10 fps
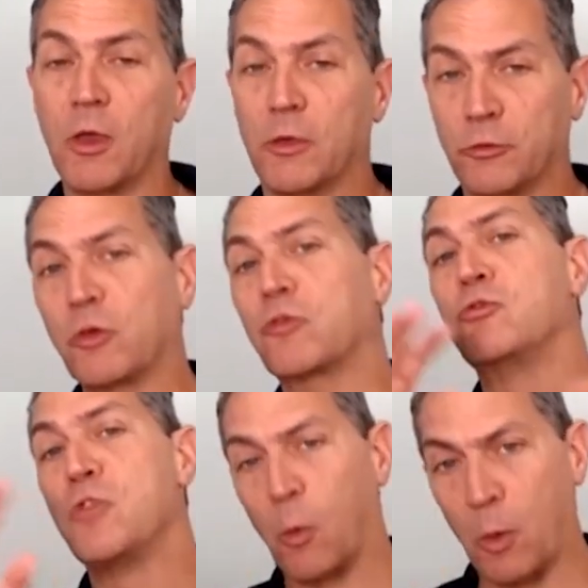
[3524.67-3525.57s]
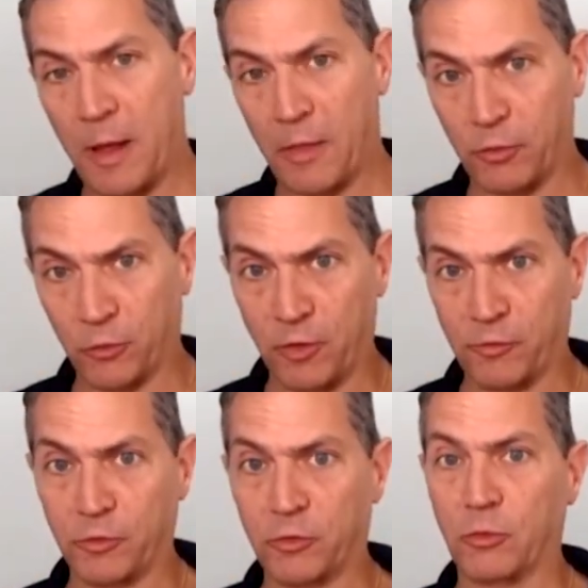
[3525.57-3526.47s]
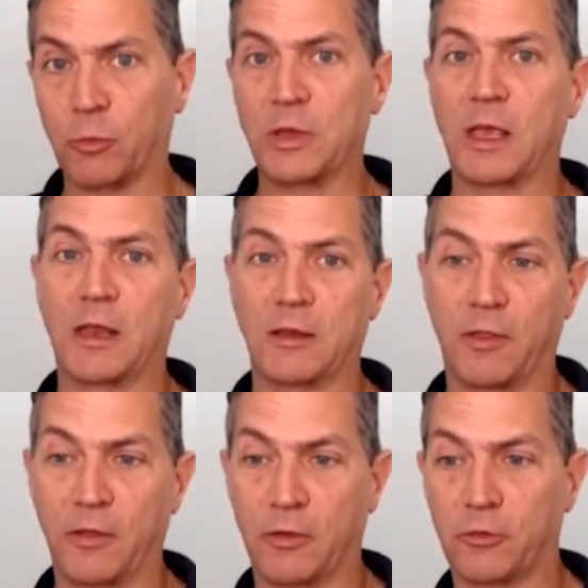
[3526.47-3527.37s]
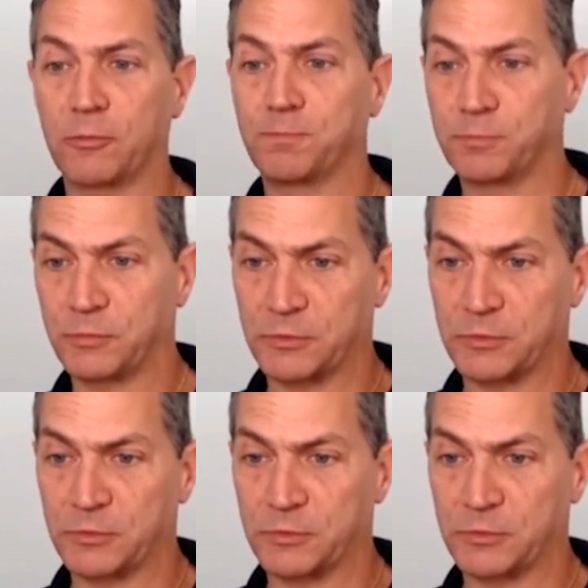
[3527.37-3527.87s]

So just know about those differences when you get into this.